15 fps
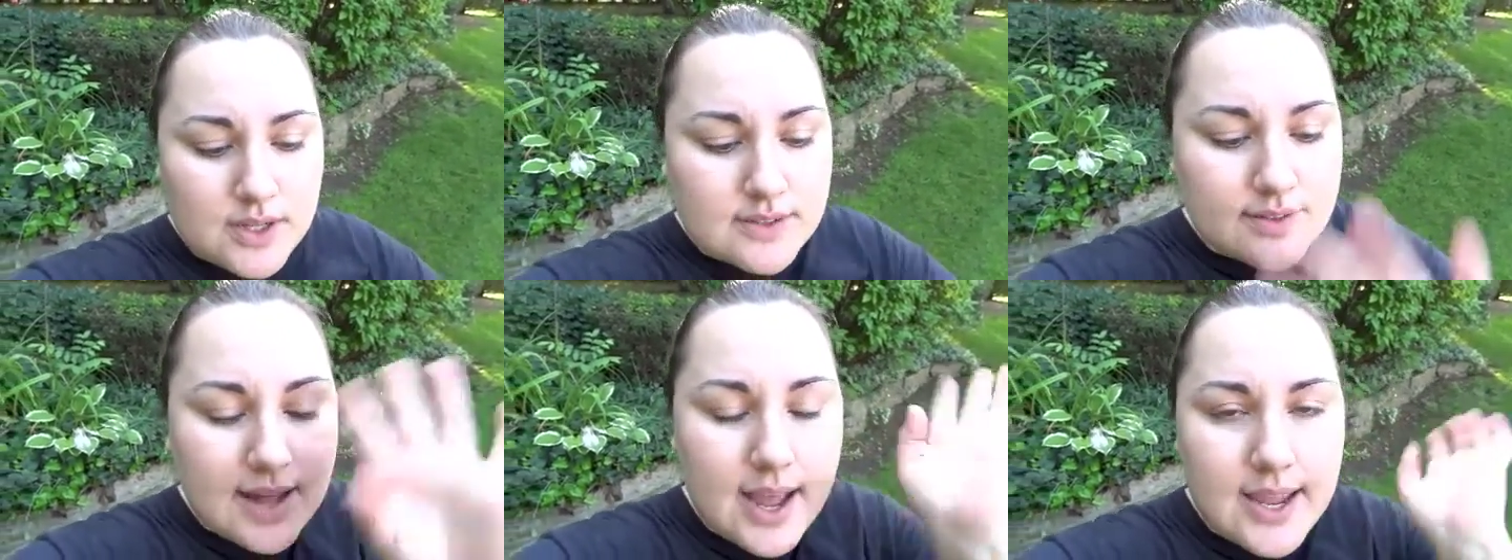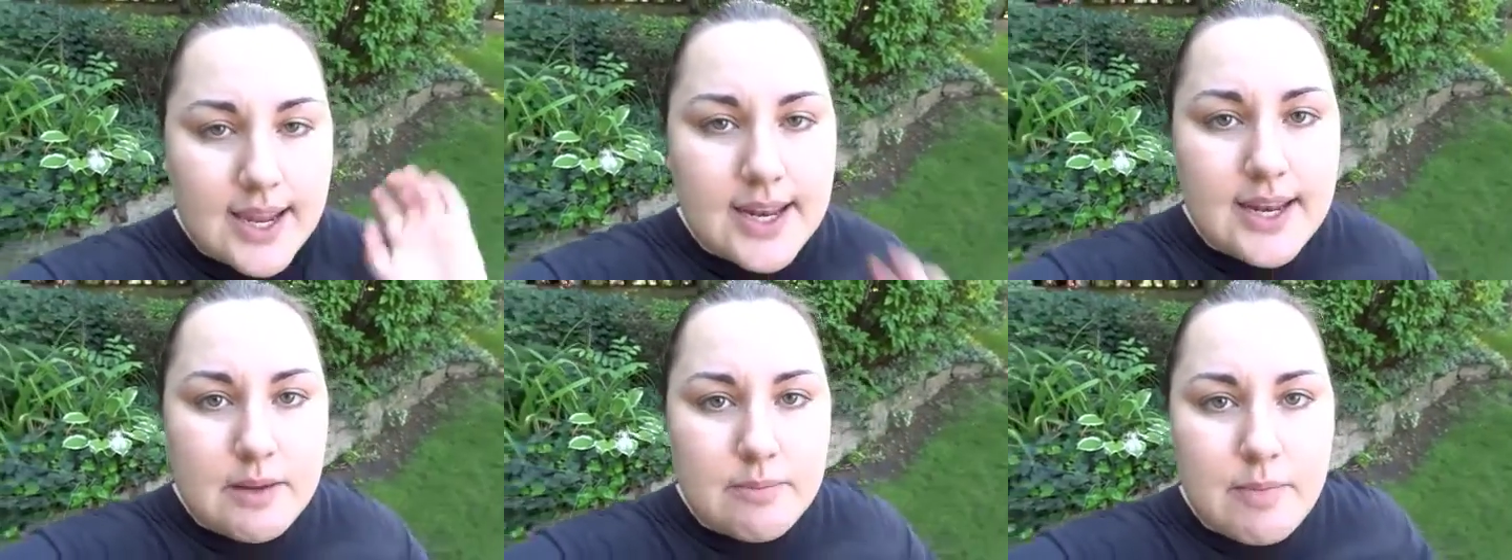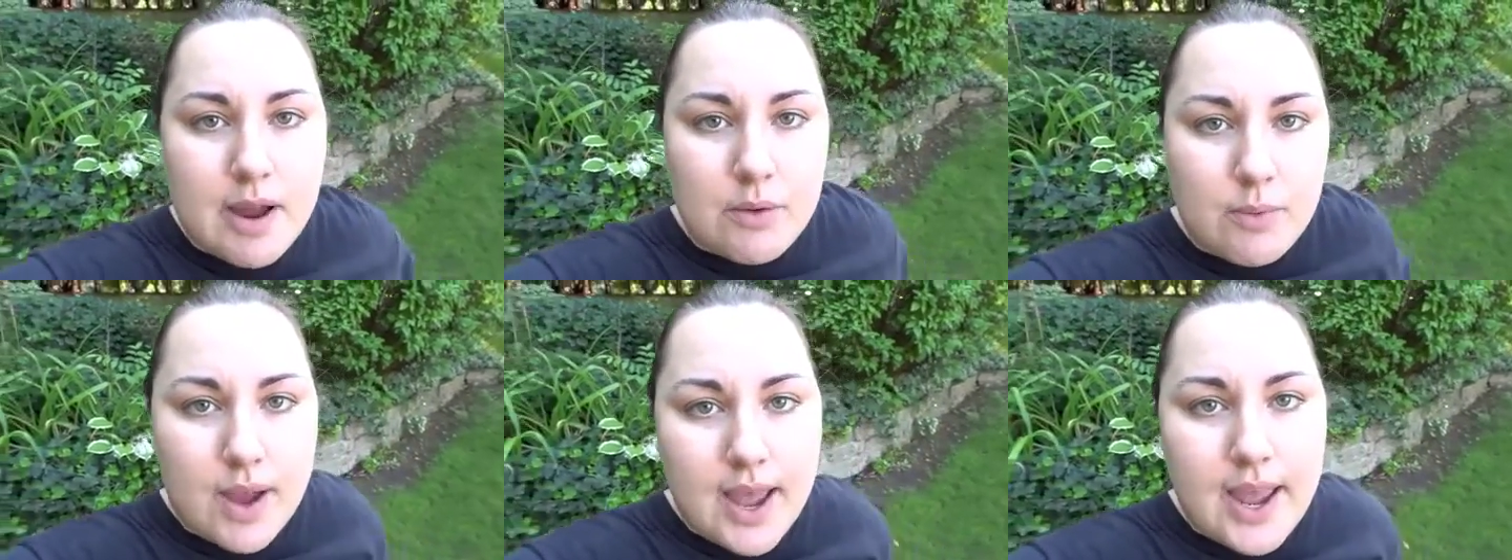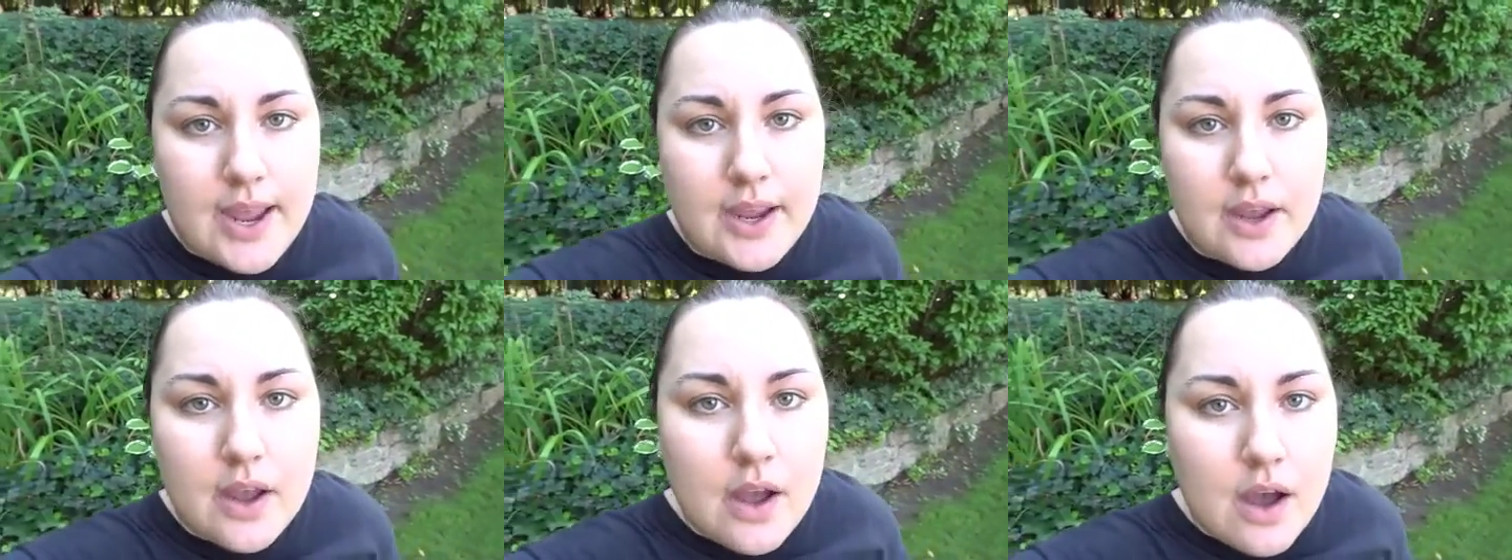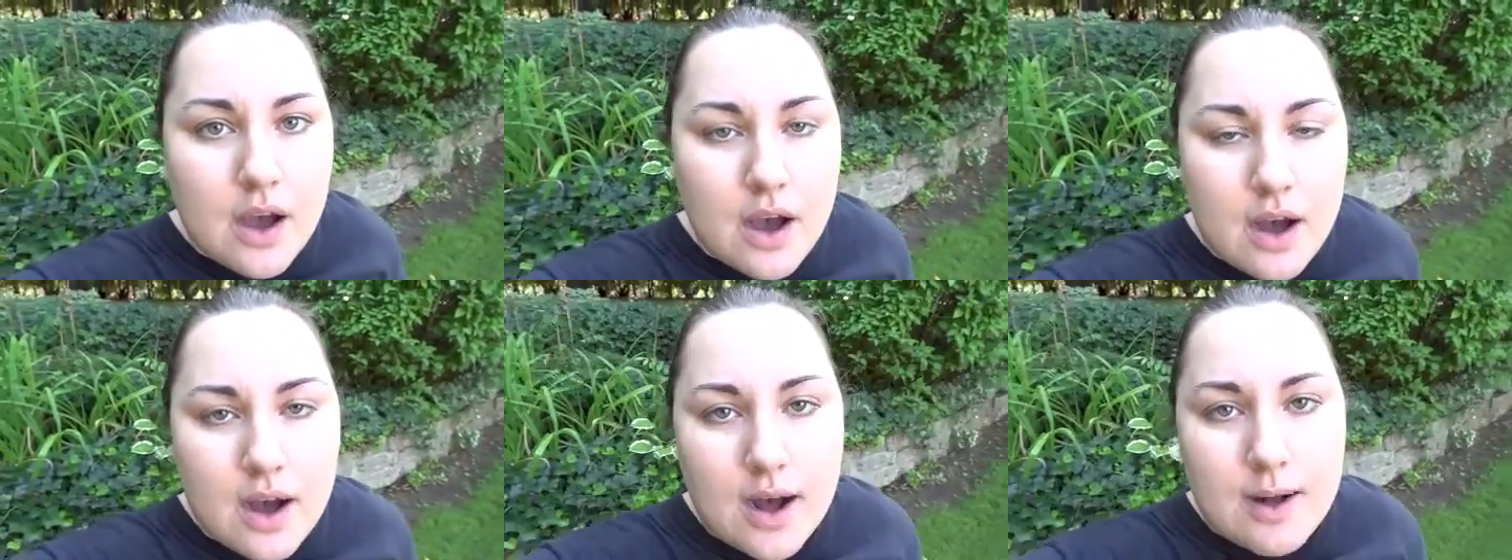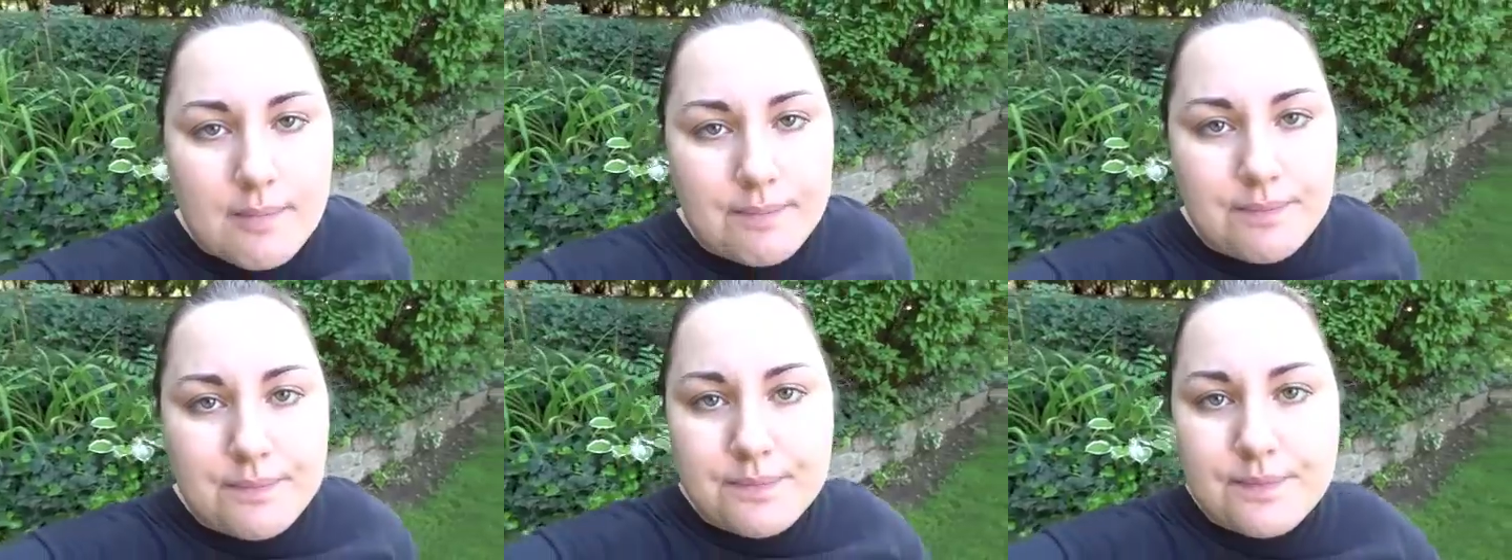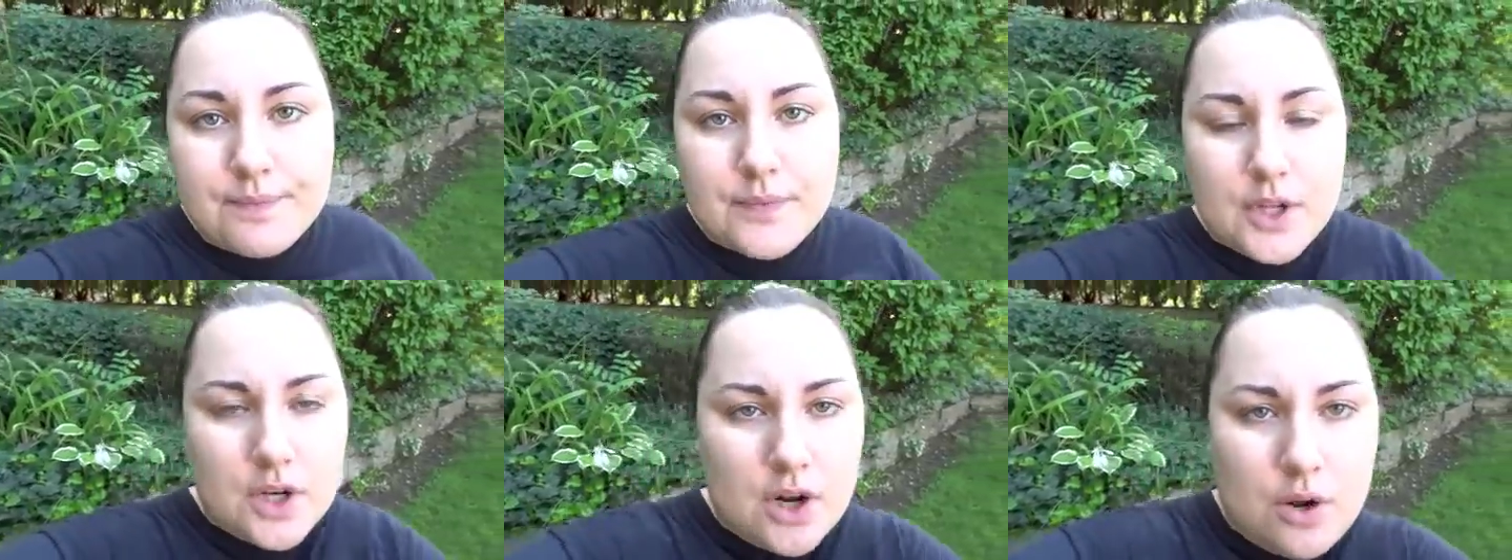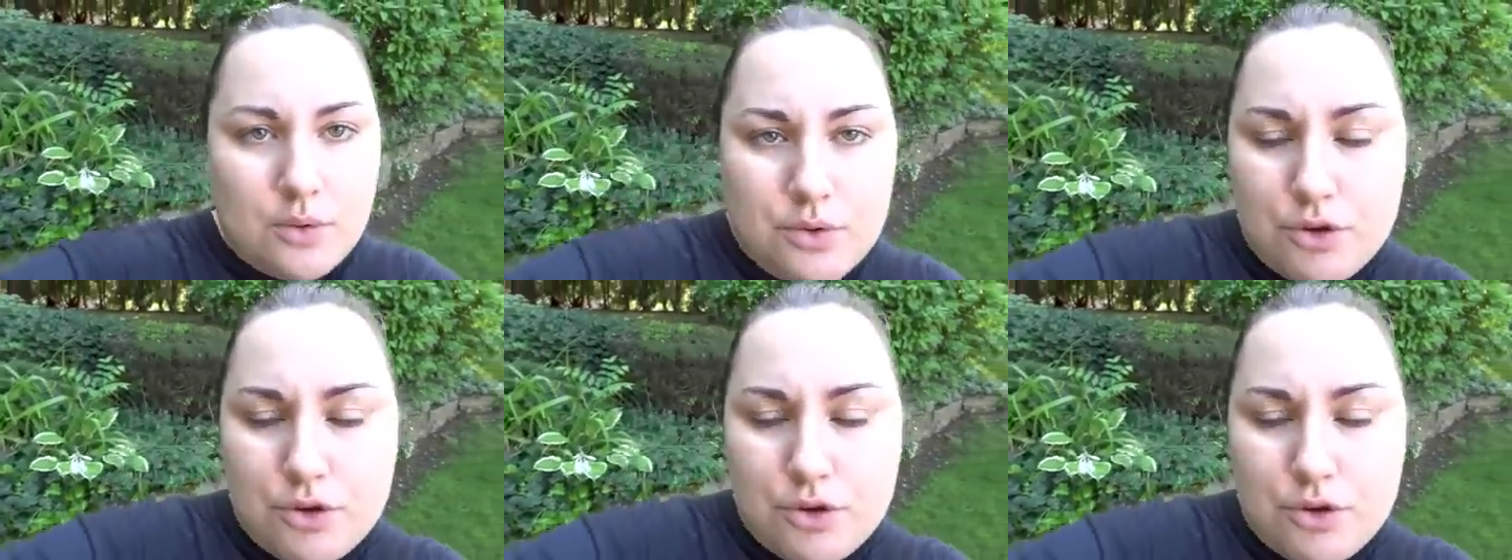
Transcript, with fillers: It's not eating my way, um, you know,